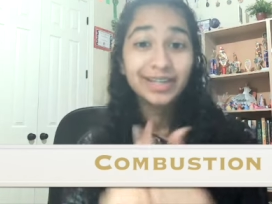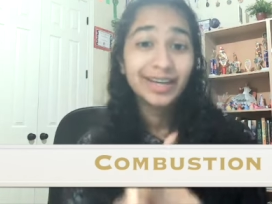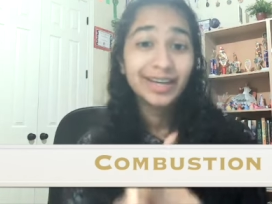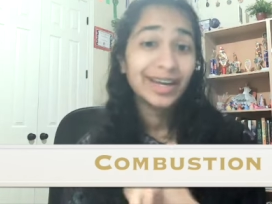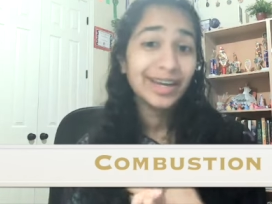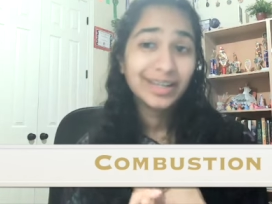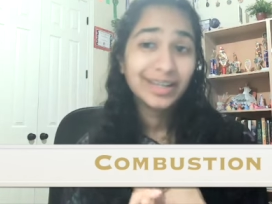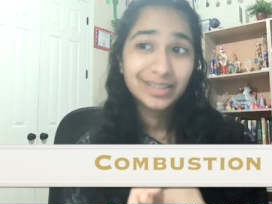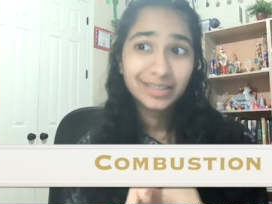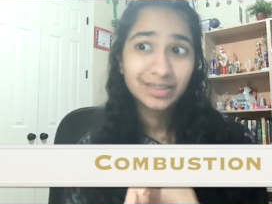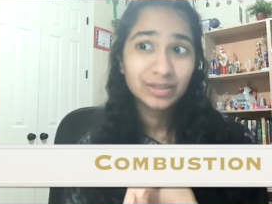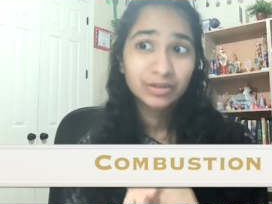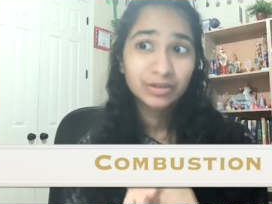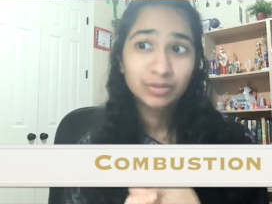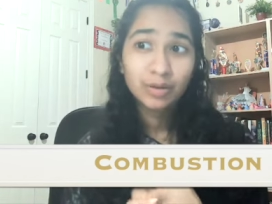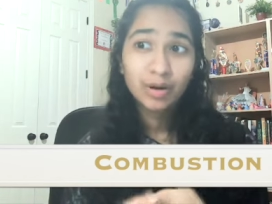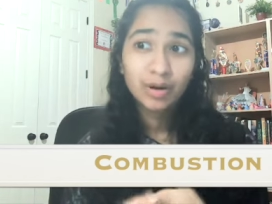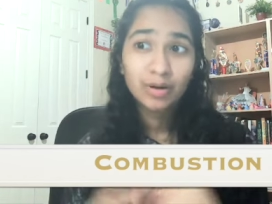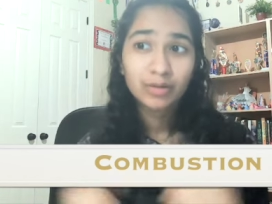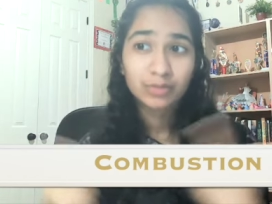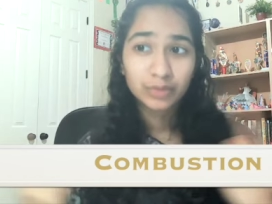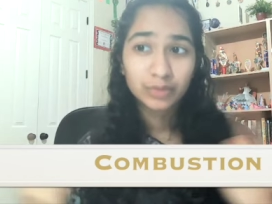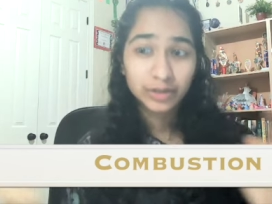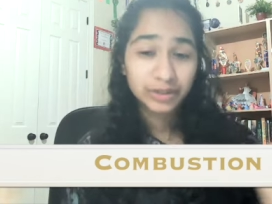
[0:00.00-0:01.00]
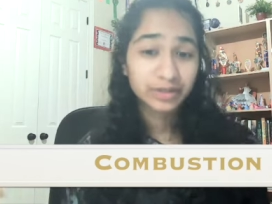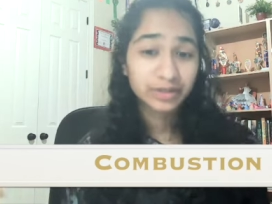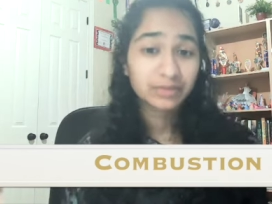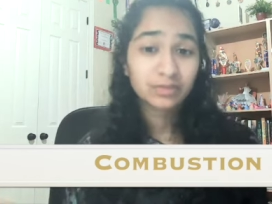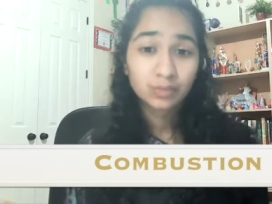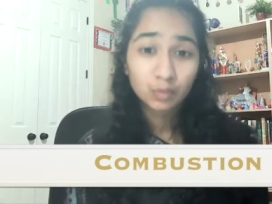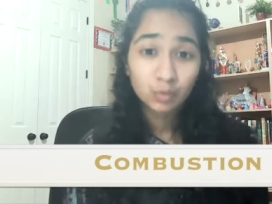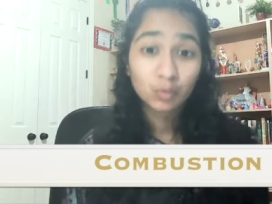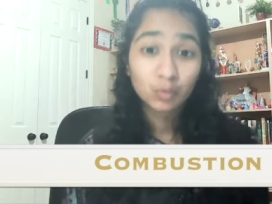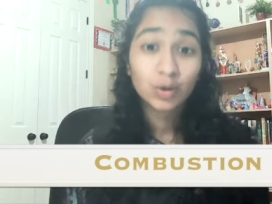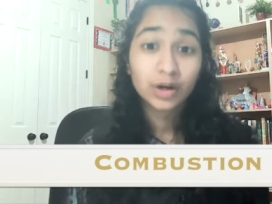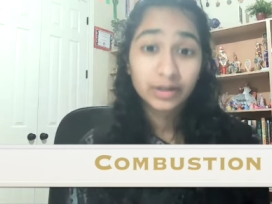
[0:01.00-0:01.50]
H2O, which is
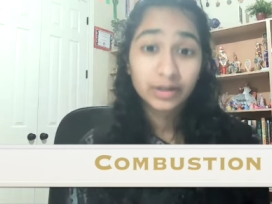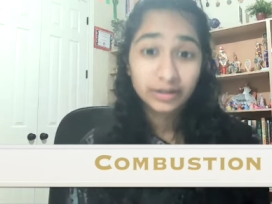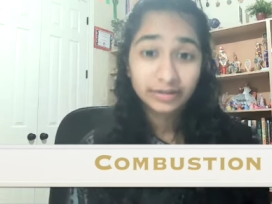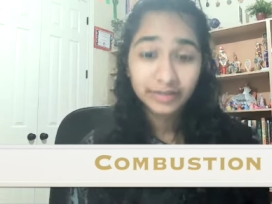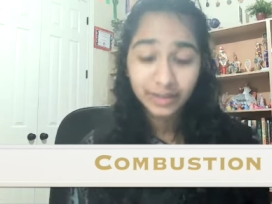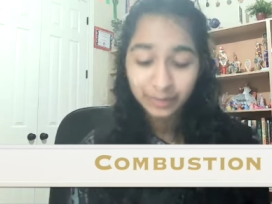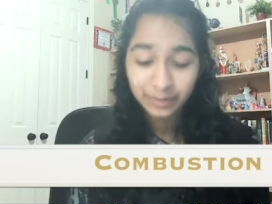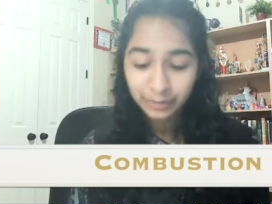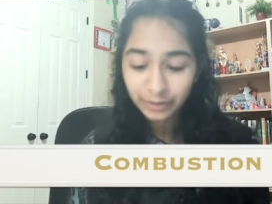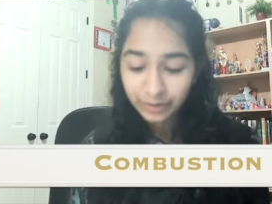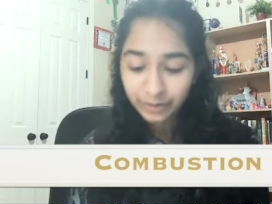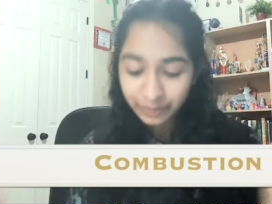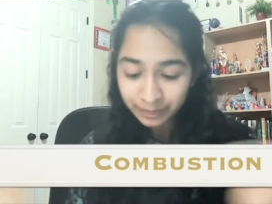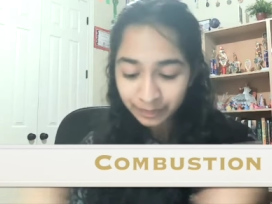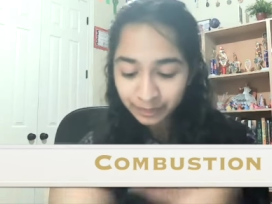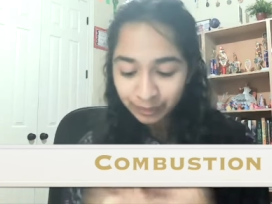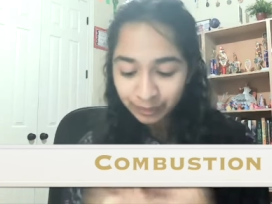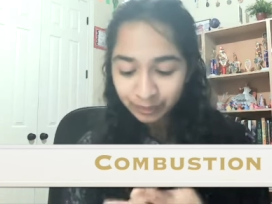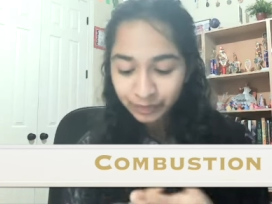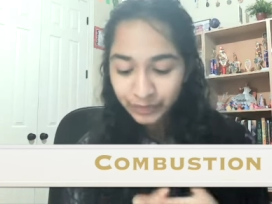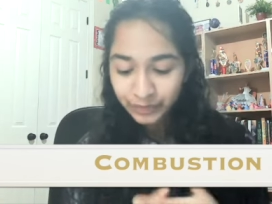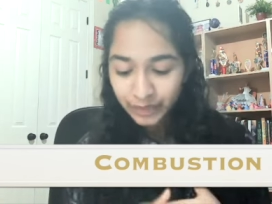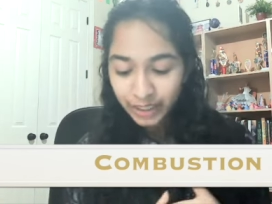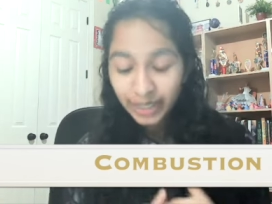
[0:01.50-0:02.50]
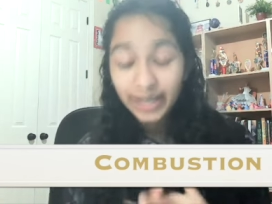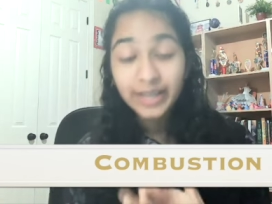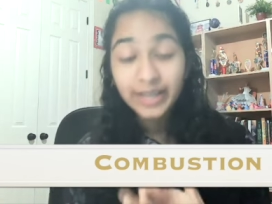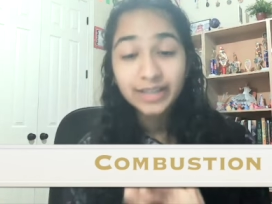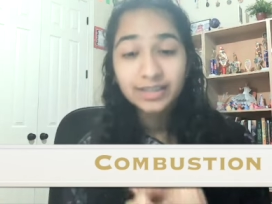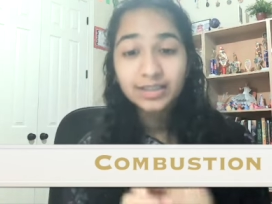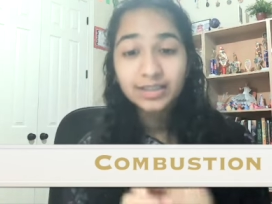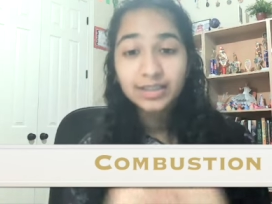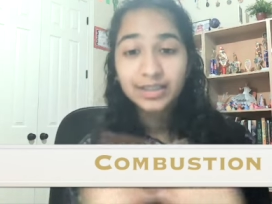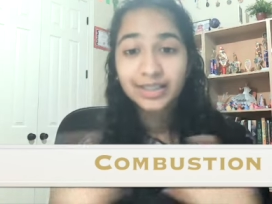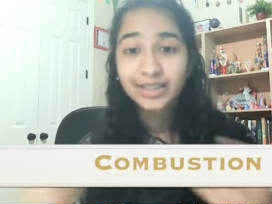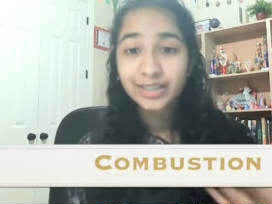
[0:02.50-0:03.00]
water vapor,
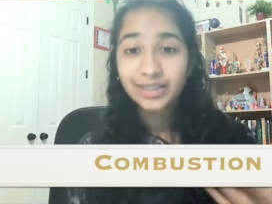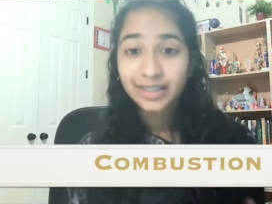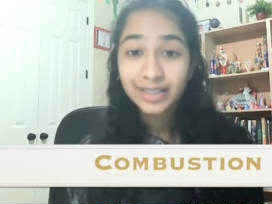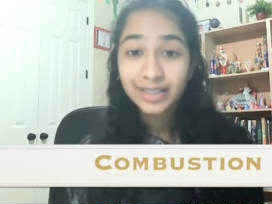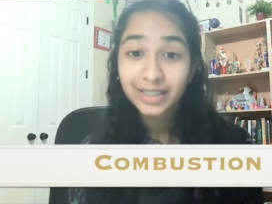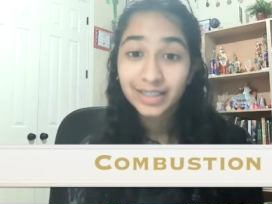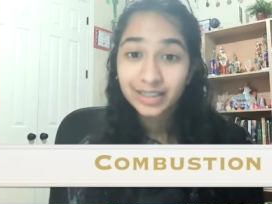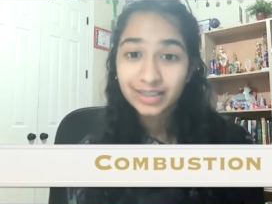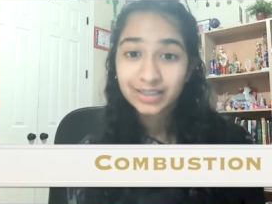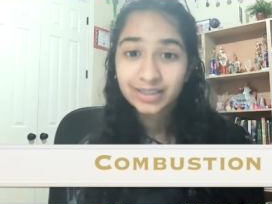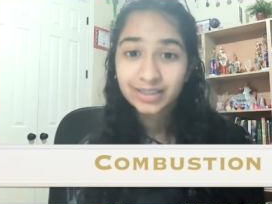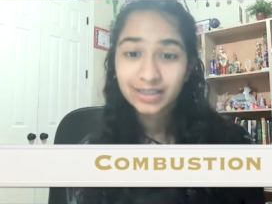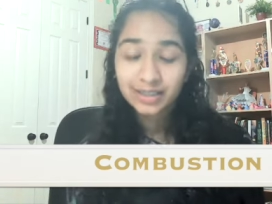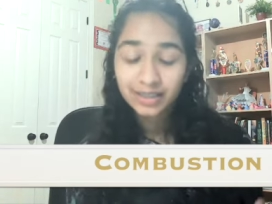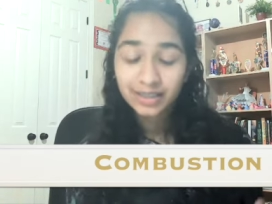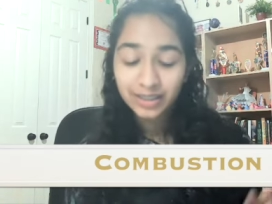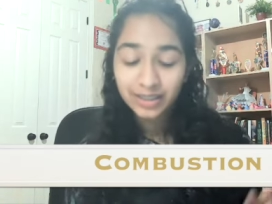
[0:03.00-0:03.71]
and heat.